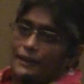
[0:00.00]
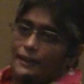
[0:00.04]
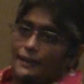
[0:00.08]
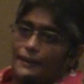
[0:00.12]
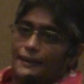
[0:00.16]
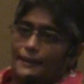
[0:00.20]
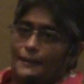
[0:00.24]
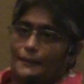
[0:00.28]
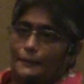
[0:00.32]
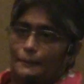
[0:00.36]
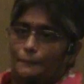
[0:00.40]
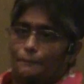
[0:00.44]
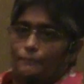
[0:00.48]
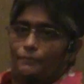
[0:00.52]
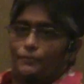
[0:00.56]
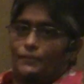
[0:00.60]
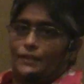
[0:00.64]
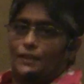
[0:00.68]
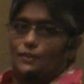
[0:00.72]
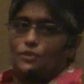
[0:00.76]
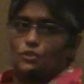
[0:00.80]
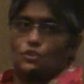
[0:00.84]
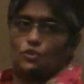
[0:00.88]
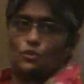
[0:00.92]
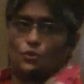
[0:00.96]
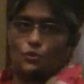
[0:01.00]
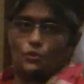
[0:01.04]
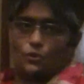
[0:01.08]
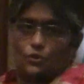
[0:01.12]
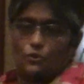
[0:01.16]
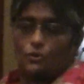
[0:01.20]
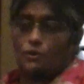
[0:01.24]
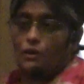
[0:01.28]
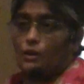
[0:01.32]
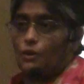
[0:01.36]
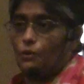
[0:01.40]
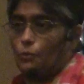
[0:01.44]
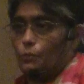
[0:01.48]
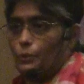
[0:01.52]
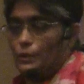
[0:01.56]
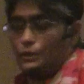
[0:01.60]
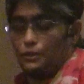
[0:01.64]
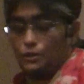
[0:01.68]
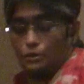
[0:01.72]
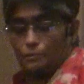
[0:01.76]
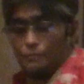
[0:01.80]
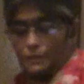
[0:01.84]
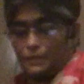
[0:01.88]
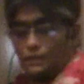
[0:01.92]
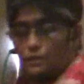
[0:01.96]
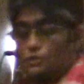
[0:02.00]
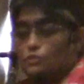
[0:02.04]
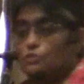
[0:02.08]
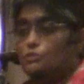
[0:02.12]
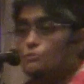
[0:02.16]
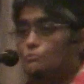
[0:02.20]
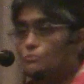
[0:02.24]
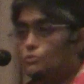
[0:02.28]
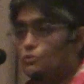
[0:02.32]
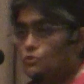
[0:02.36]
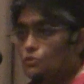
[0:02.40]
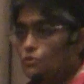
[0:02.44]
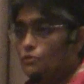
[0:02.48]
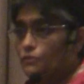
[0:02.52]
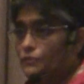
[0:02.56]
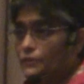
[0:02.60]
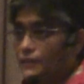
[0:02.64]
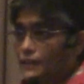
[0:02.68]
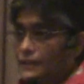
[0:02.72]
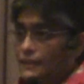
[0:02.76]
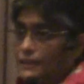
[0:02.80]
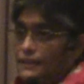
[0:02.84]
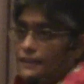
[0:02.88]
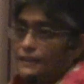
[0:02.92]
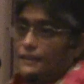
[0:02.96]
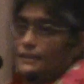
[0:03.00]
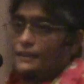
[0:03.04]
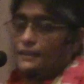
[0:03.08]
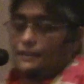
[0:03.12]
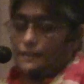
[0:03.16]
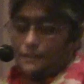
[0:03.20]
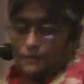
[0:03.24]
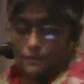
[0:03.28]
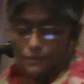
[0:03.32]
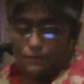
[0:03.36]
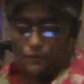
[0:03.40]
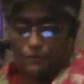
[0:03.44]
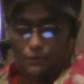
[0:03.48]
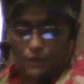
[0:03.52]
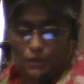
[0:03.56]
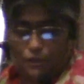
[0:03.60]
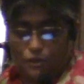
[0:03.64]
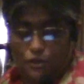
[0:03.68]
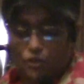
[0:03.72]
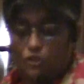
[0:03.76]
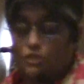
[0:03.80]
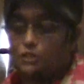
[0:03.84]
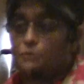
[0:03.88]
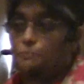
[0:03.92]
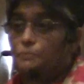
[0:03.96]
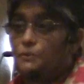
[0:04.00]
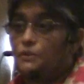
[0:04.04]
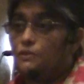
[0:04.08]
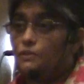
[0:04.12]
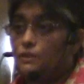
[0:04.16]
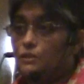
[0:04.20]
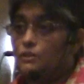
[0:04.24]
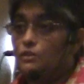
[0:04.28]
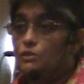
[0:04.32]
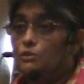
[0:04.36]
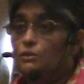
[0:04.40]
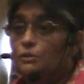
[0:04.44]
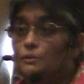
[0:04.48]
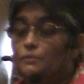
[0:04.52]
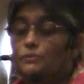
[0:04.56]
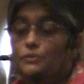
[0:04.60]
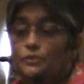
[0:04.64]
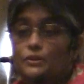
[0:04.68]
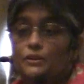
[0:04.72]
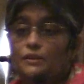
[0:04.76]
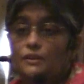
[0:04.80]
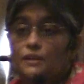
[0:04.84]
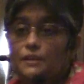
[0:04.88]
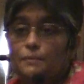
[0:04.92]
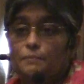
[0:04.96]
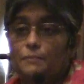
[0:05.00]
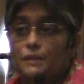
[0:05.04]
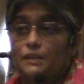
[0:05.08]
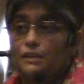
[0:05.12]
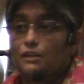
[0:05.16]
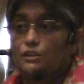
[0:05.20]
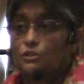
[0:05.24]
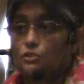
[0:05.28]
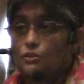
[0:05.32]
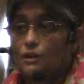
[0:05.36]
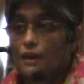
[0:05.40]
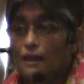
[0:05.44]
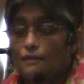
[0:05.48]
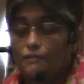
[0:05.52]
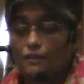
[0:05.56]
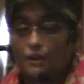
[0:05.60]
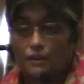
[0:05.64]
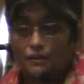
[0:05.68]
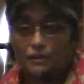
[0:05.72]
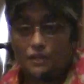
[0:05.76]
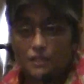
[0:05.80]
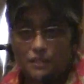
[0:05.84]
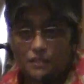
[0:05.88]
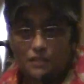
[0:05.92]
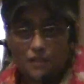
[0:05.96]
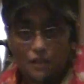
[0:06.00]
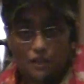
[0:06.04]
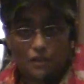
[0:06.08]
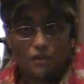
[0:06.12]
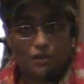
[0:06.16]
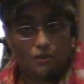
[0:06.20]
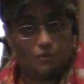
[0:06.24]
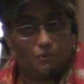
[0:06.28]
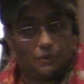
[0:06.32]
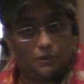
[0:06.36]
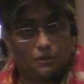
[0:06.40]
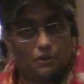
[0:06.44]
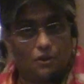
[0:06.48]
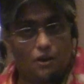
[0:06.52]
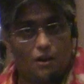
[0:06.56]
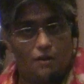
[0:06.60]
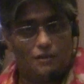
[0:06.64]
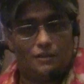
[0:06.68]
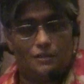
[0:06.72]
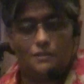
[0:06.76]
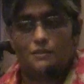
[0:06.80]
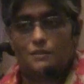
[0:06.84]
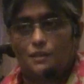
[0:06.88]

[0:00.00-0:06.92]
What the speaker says: and show you how when you begin to move in your spirit, you'll really begin to have understanding of what God is